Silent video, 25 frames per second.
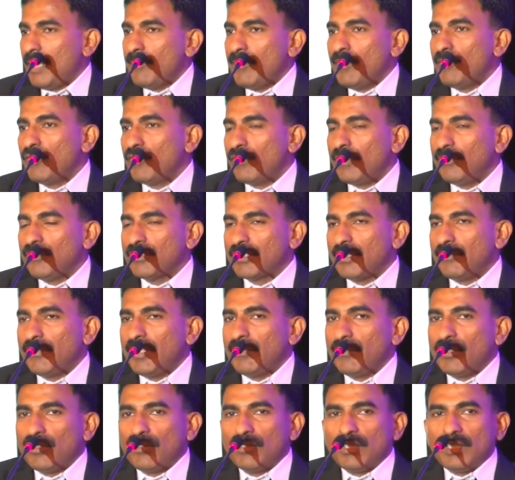Let me move on to
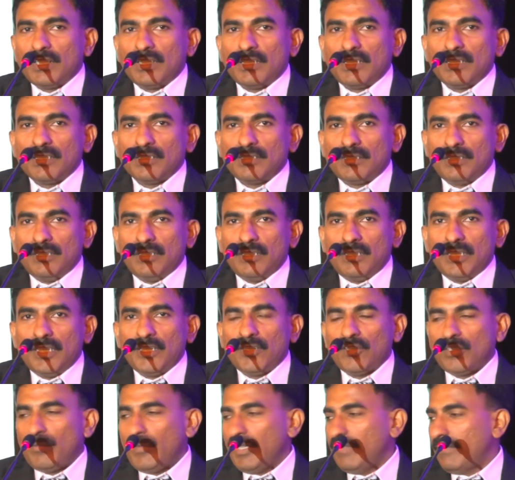something more
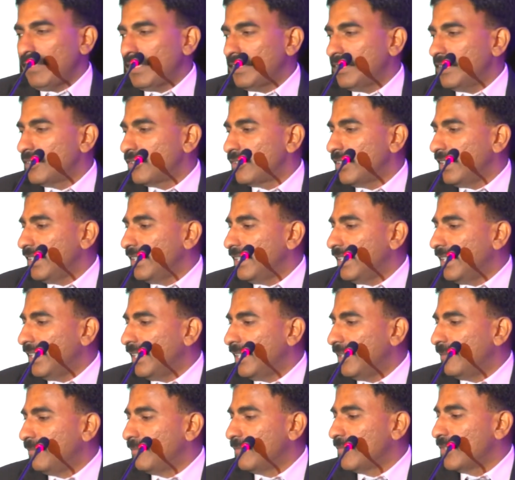economic factors, right?
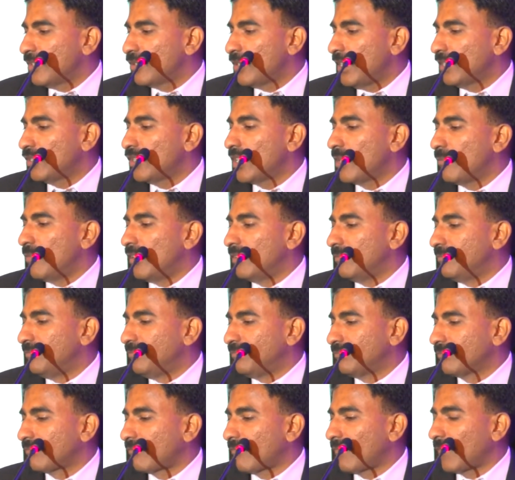So I talk
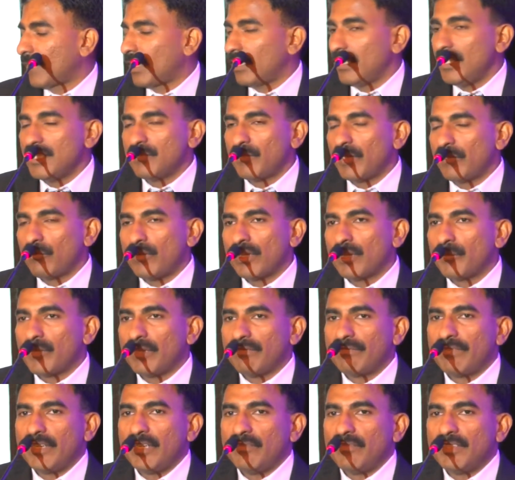about, this is one
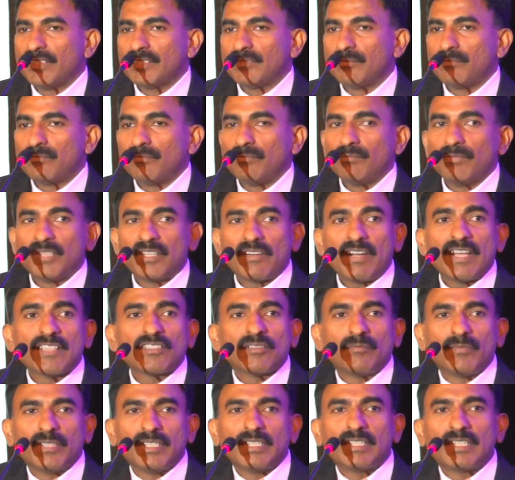of my favorites, the
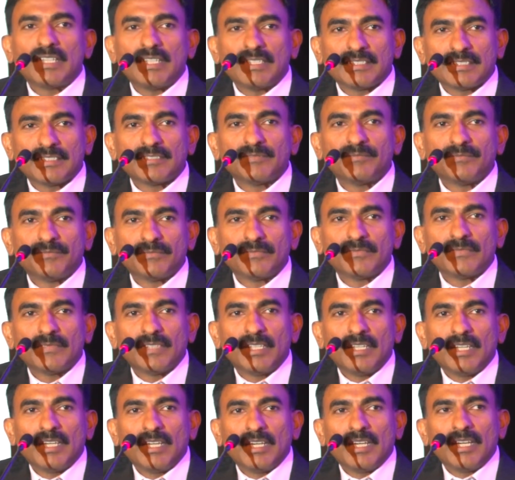rise of middle class.
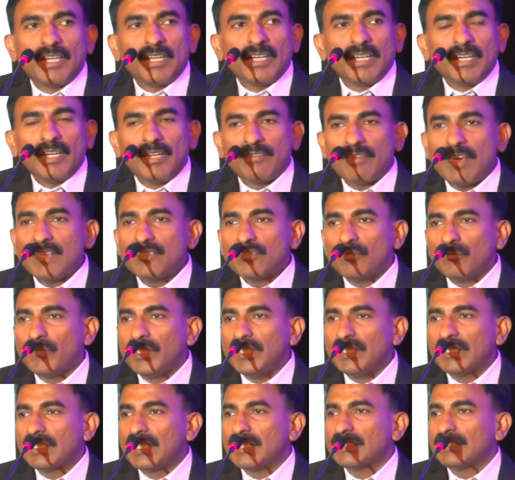The rise
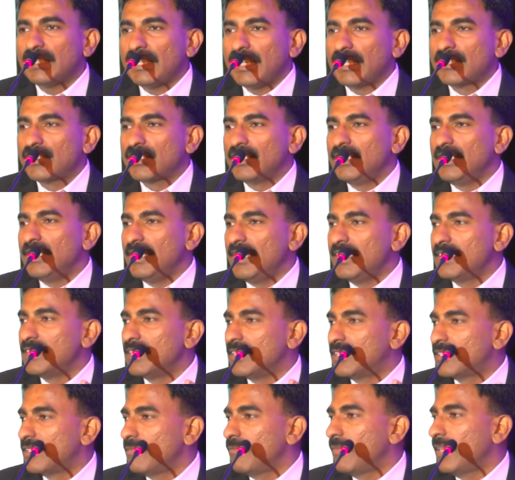of middle class actually
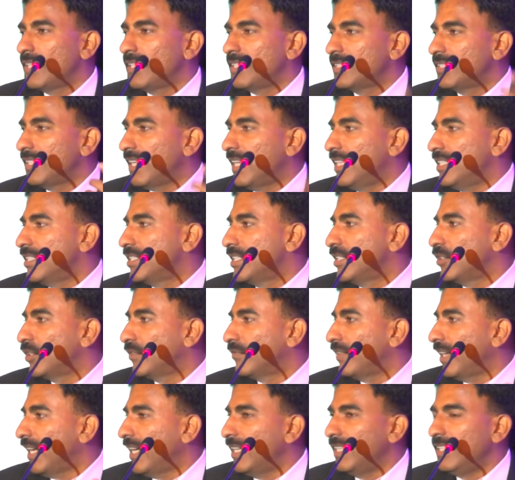is the tremendous
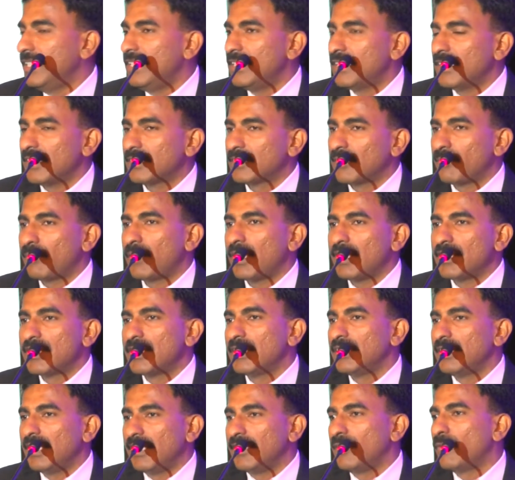engine of any
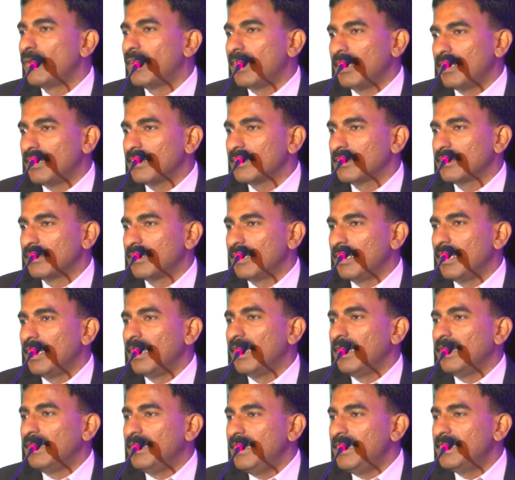supply chain anywhere else.
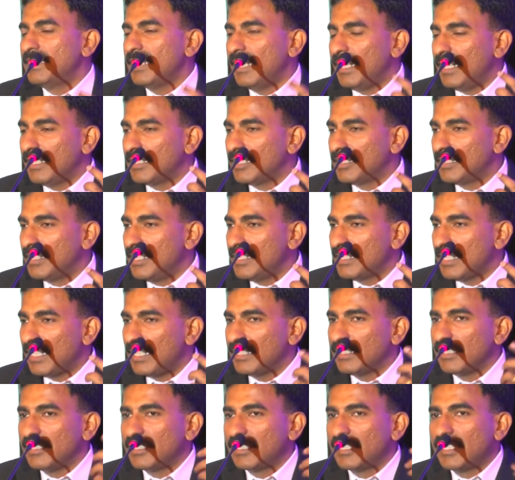These are
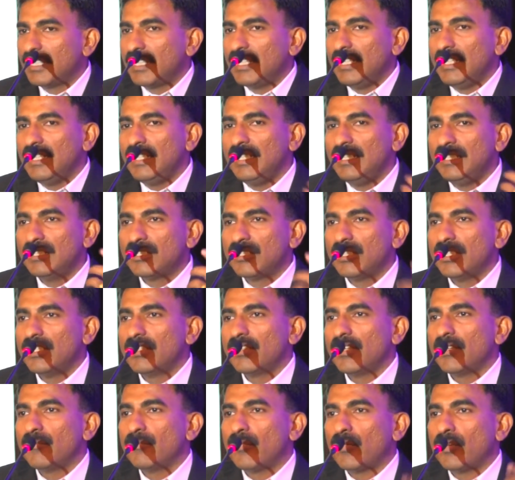the key
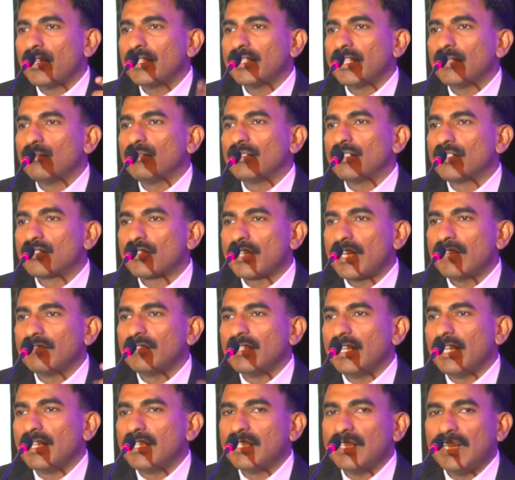triggering point that will
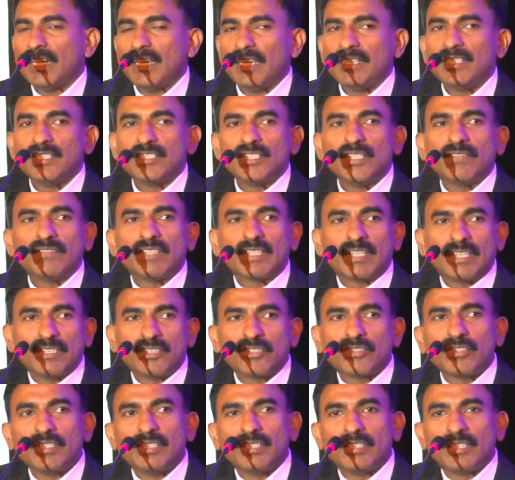drive the energy of the
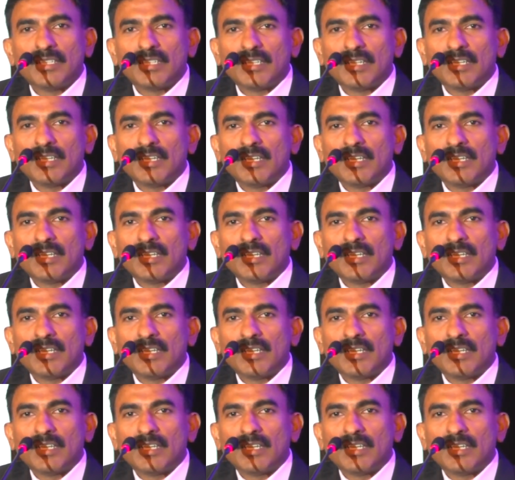country.